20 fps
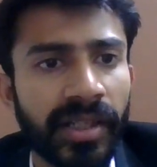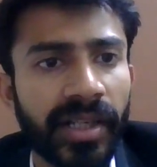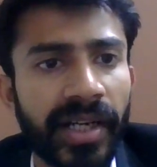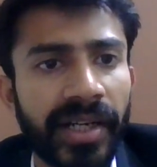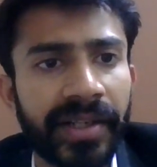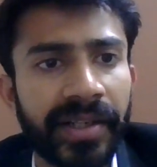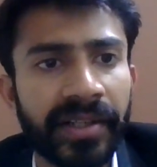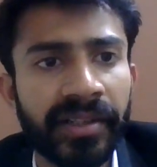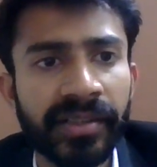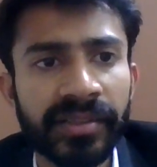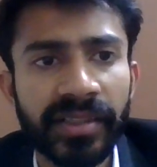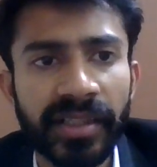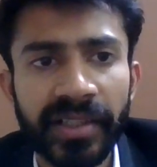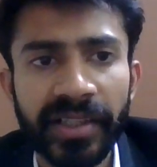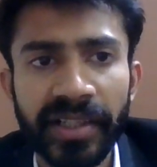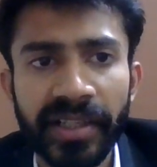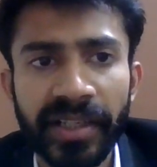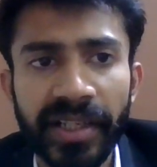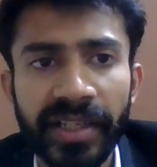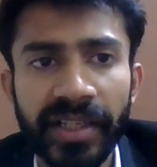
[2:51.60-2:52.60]
Article
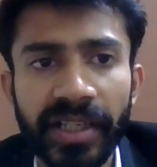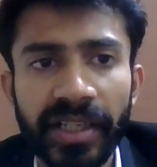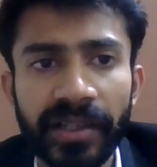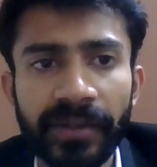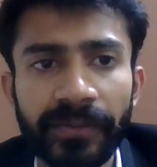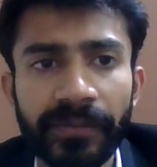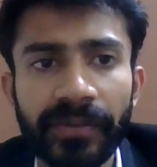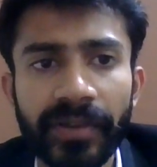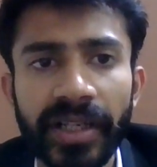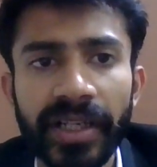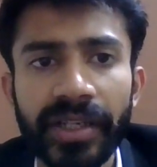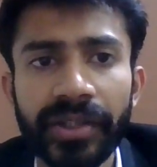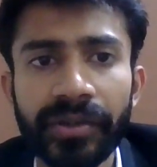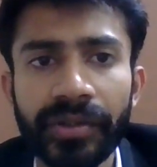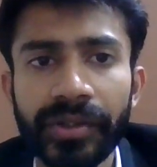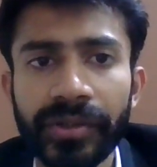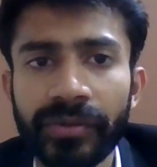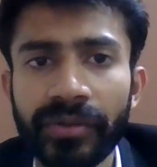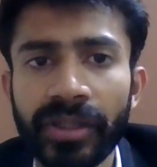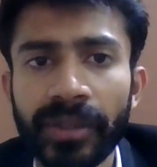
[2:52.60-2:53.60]
39f, right
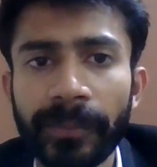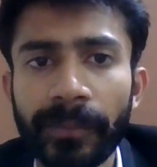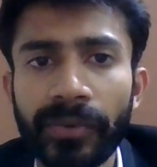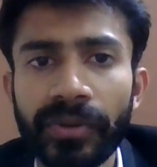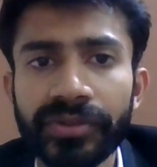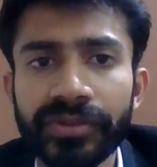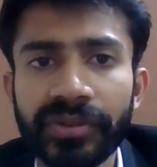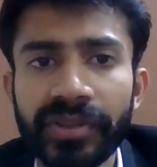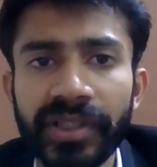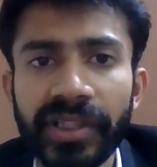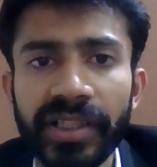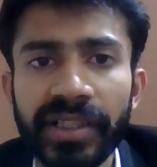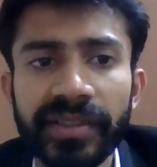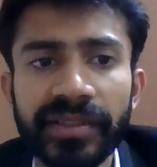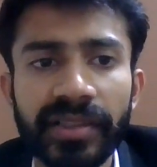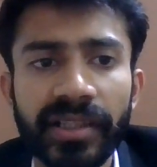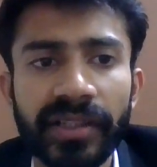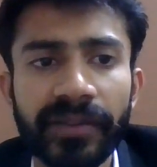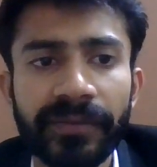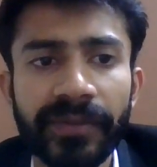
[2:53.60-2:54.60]
to equal
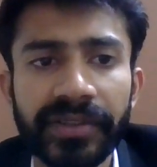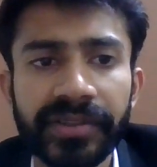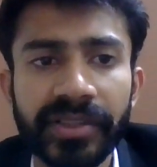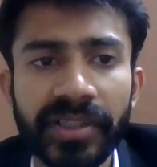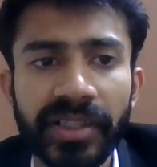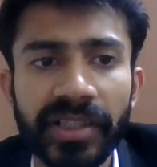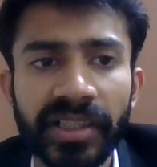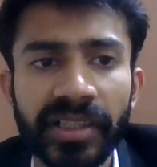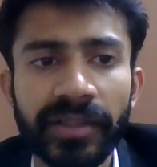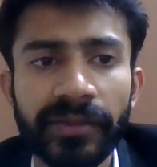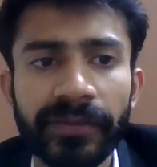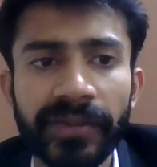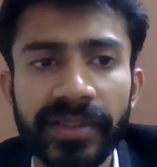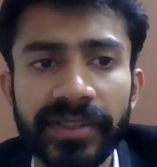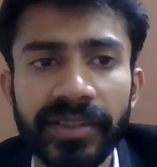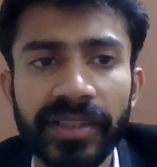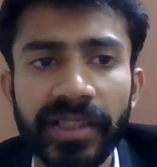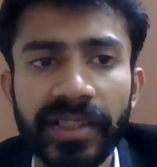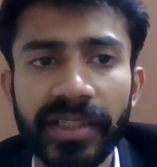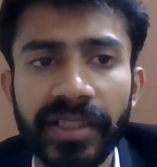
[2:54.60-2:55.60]
opportunities and
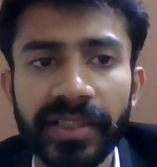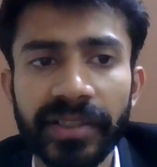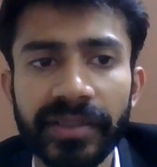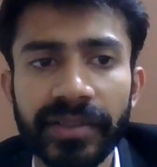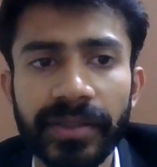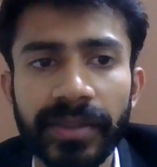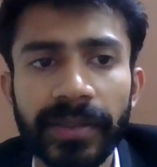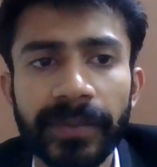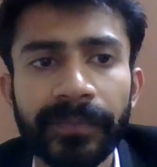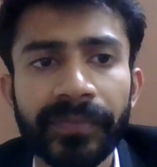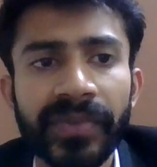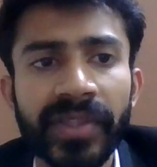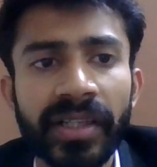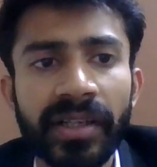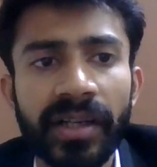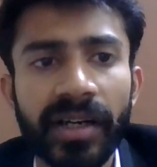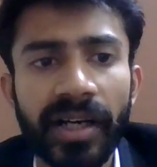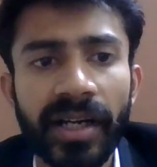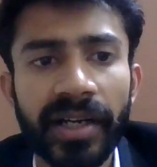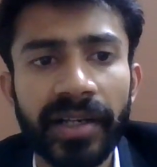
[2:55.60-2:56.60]
facilities.
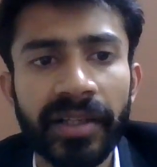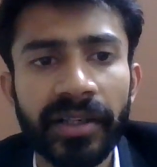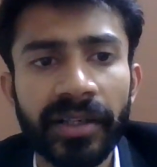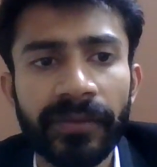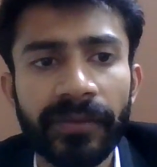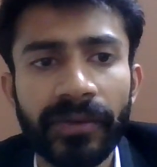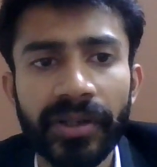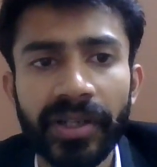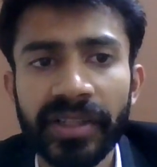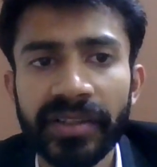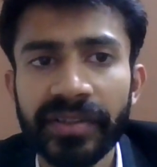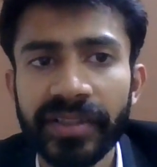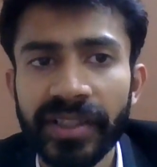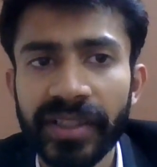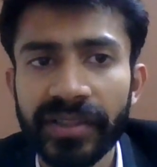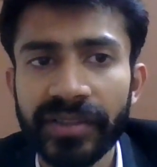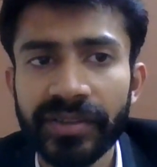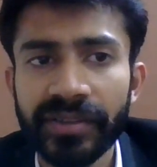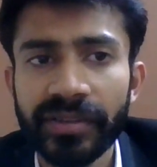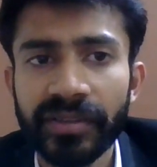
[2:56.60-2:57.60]
Article
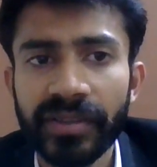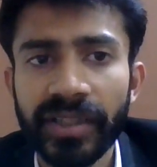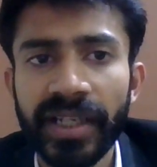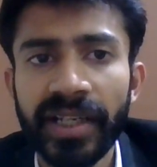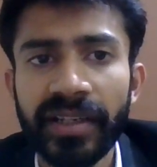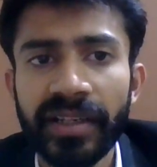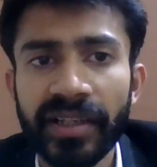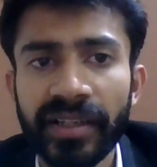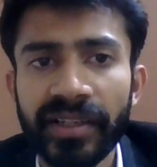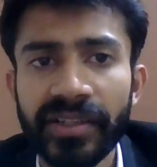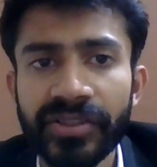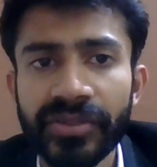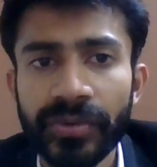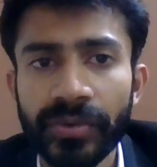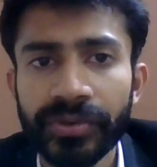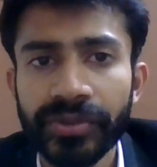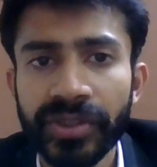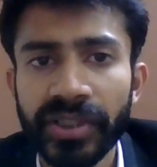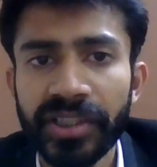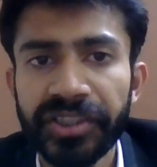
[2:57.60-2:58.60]
46, right
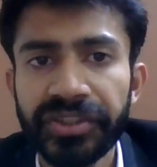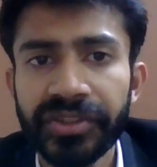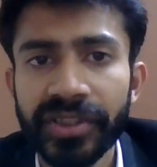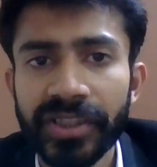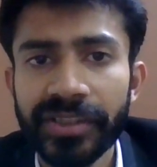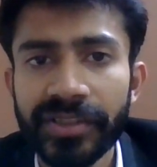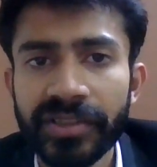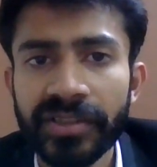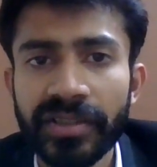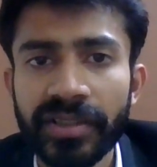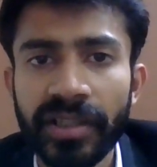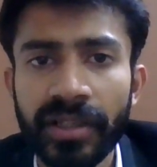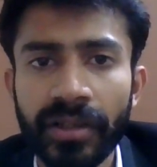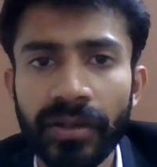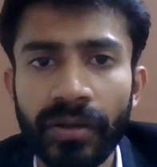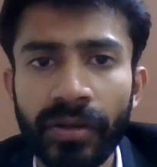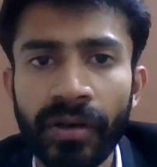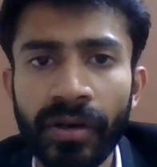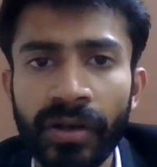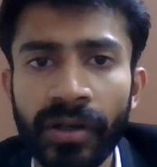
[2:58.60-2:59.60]
against social injustice
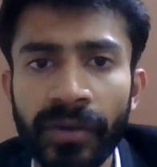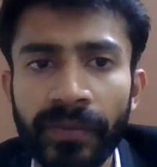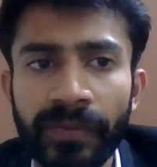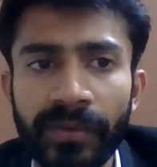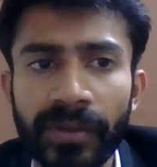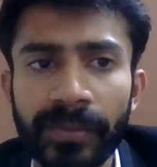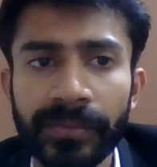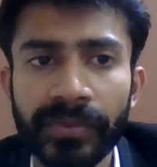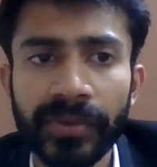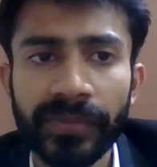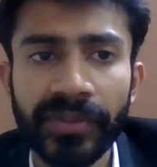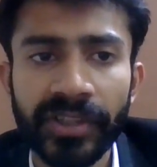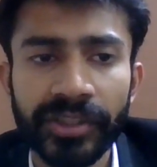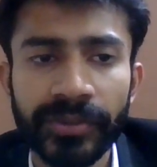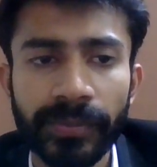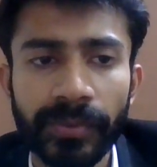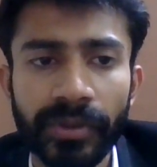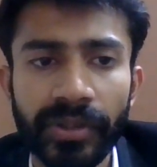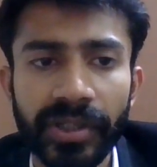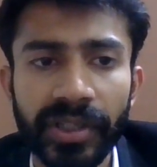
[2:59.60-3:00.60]
and all forms of
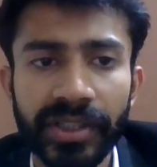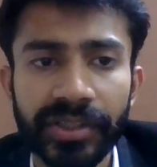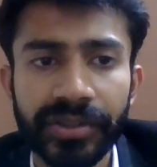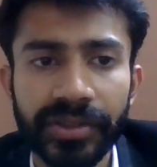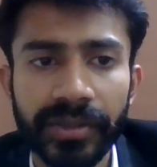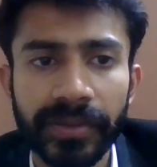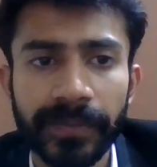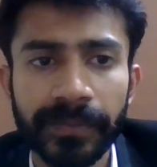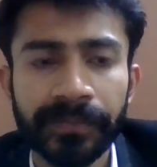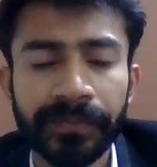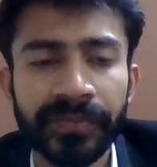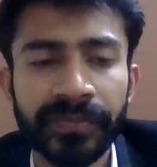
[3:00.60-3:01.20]
exploitation.